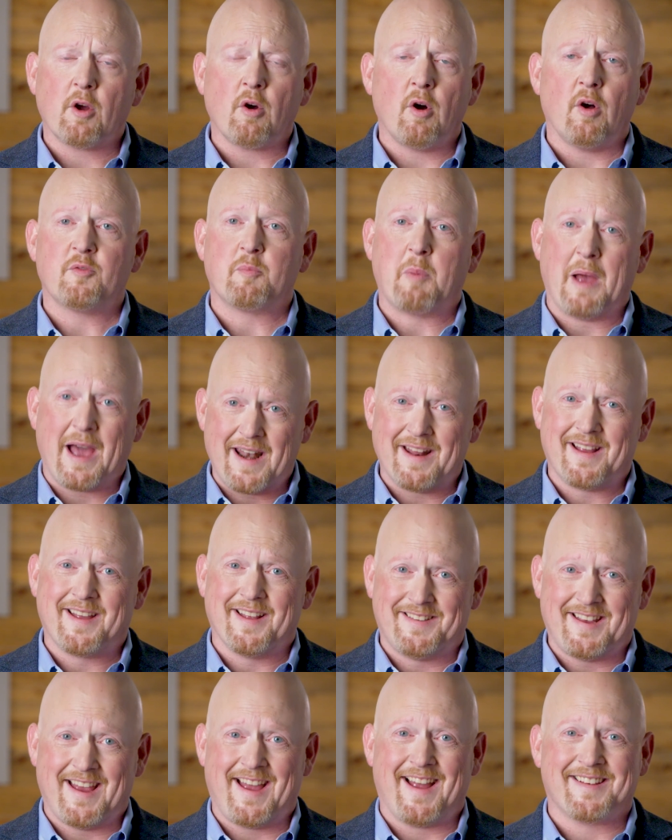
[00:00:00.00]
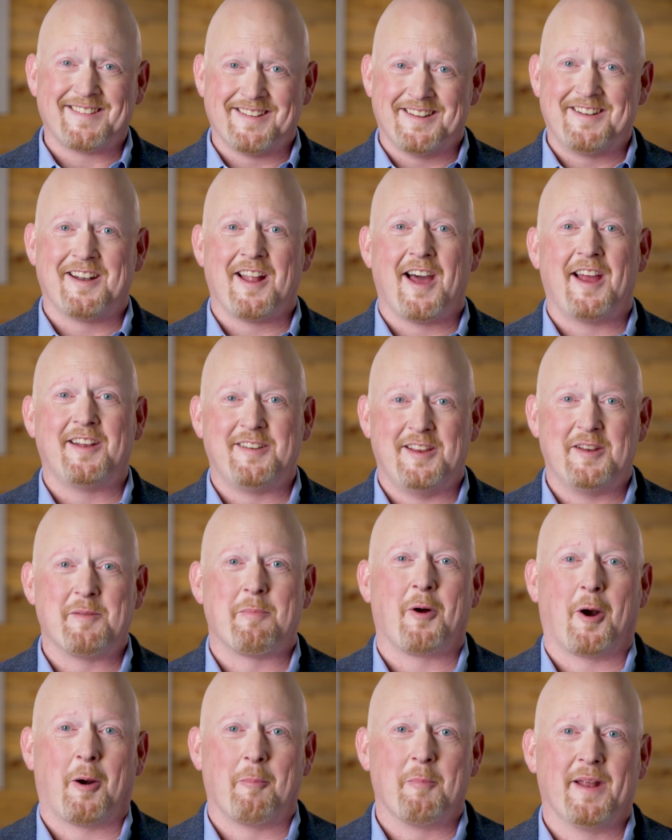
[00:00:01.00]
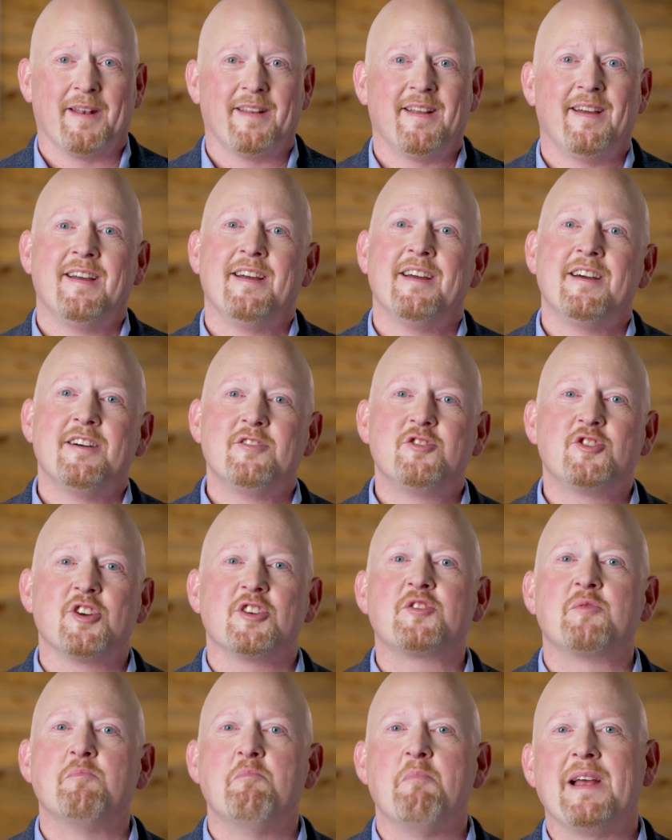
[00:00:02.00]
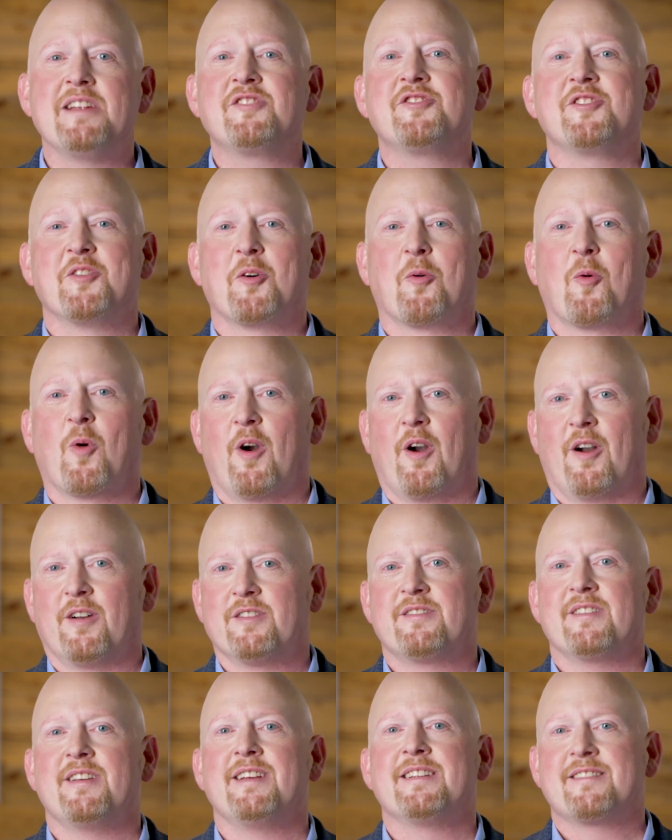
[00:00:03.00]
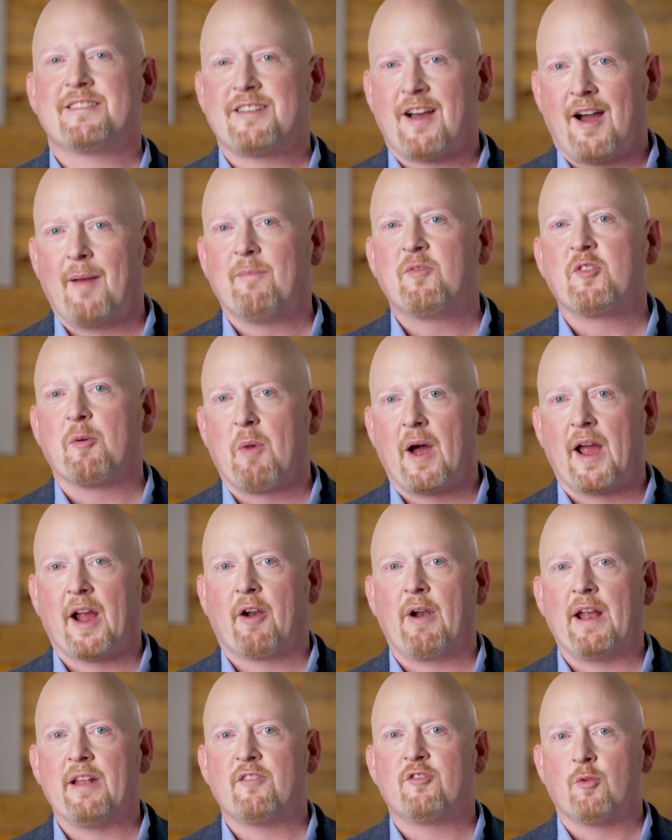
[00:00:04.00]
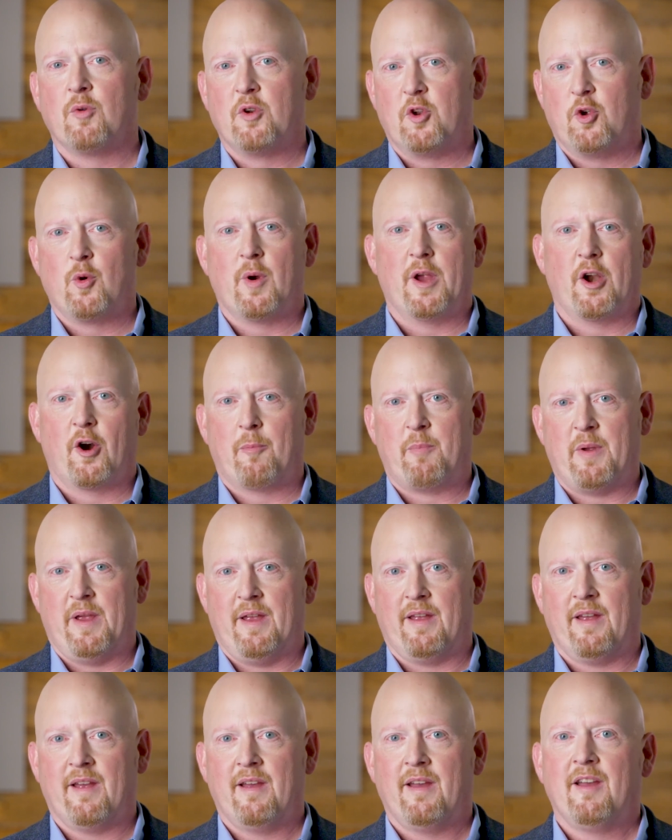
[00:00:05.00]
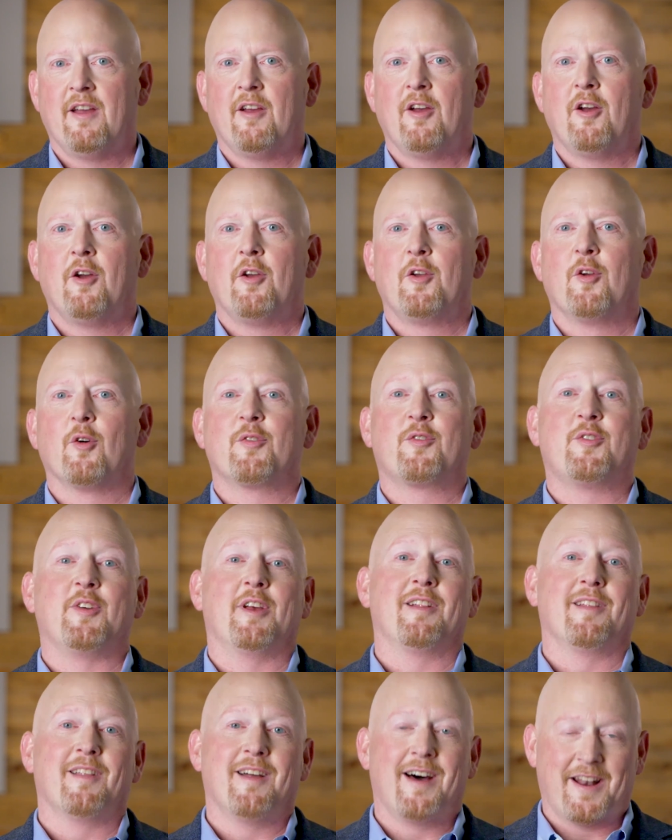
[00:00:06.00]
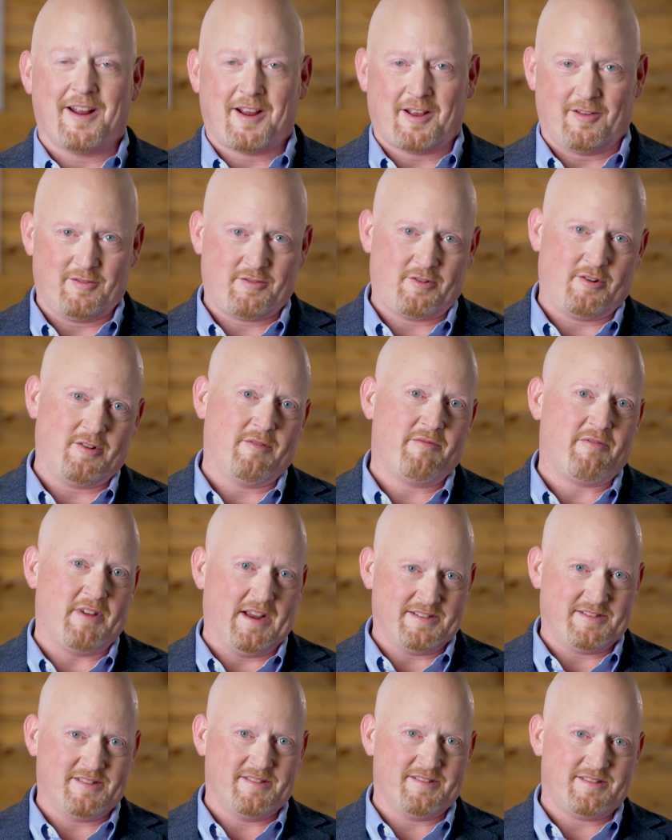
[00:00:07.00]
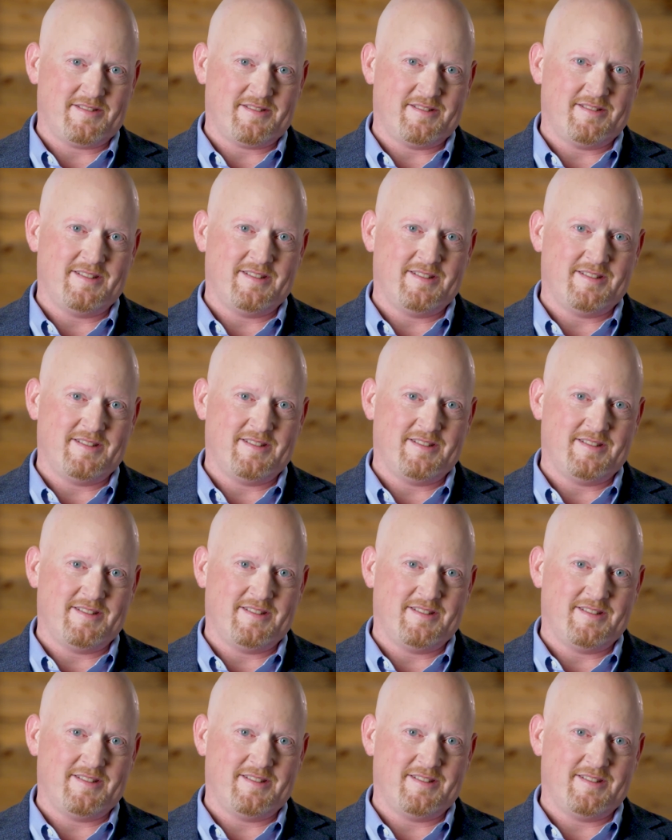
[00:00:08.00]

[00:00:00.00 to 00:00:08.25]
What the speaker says: cause panic attacks in an IT department, just mention the words, "It's time to migrate to a new ERP." You'll see a lot of concerned faces.